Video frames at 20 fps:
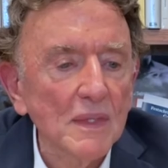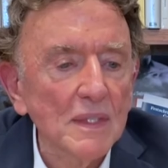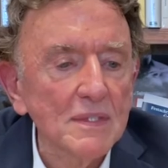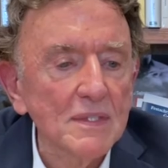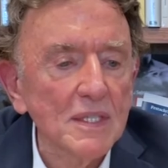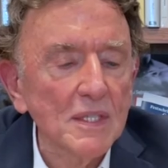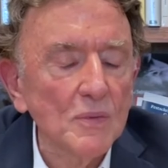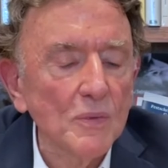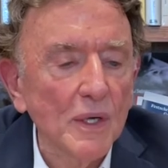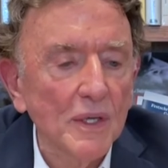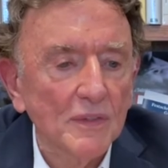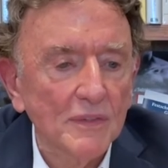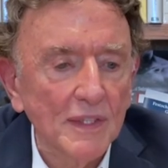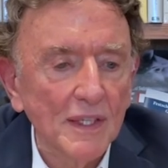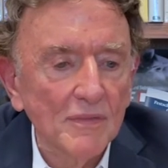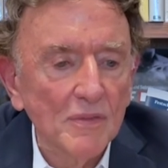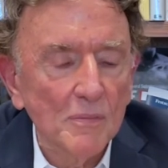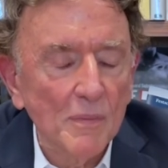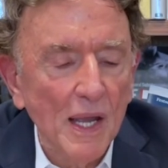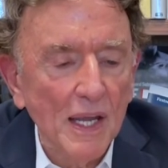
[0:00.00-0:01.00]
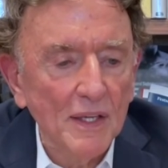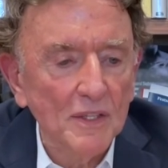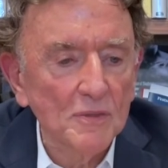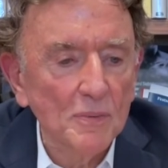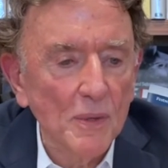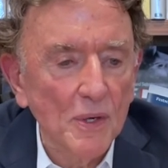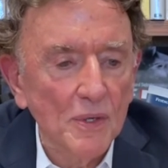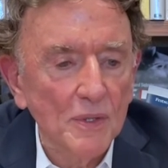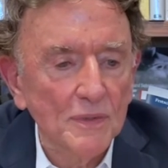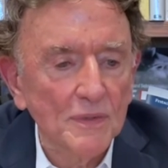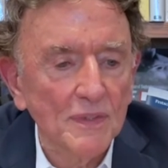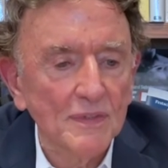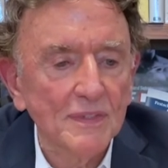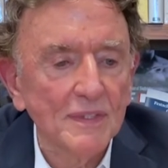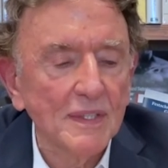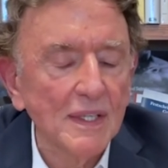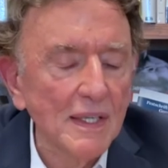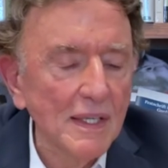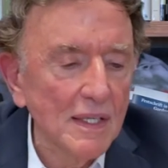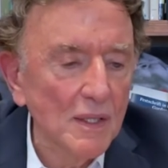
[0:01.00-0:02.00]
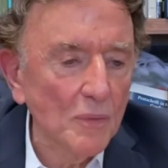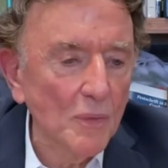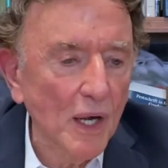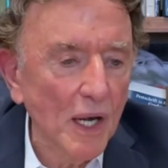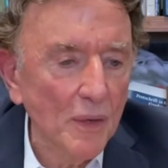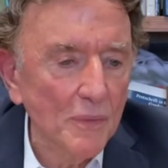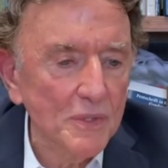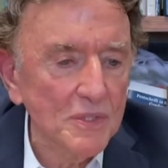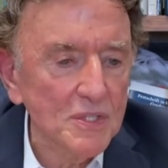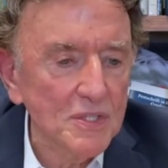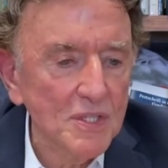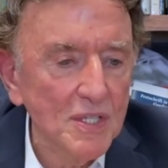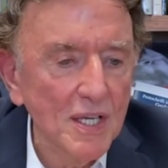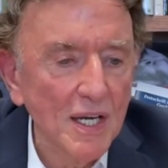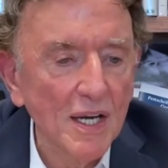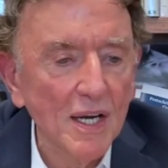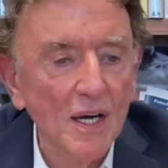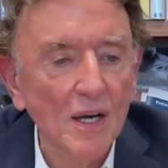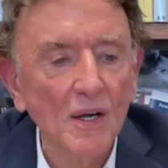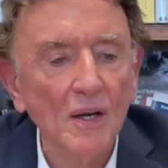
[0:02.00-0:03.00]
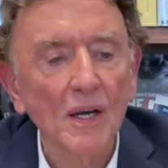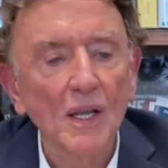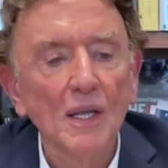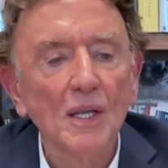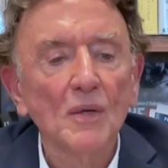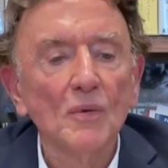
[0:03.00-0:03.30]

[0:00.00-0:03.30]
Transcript: gee whiz, given my experience as dean and when I was chair,